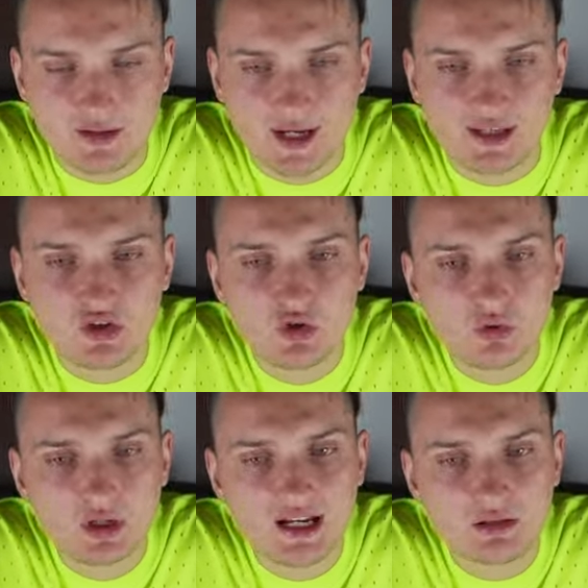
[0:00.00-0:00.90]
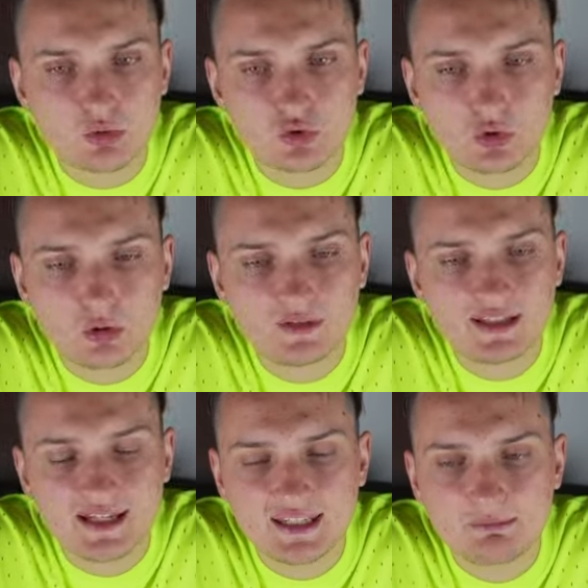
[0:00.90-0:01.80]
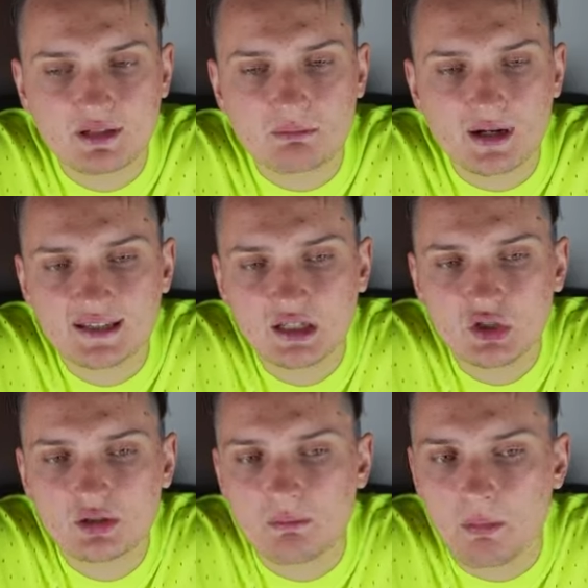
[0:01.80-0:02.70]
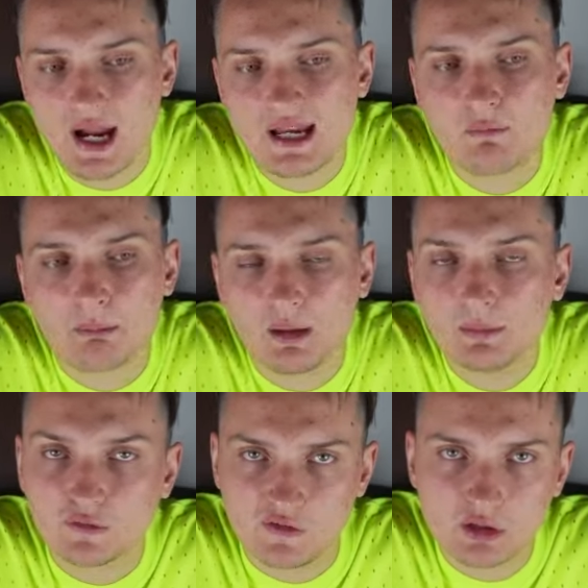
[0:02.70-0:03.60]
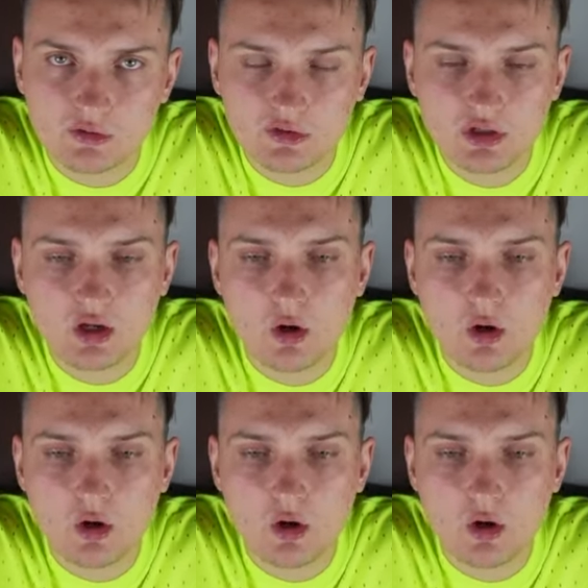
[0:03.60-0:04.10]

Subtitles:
And you can control the sentiment by essentially buying public figures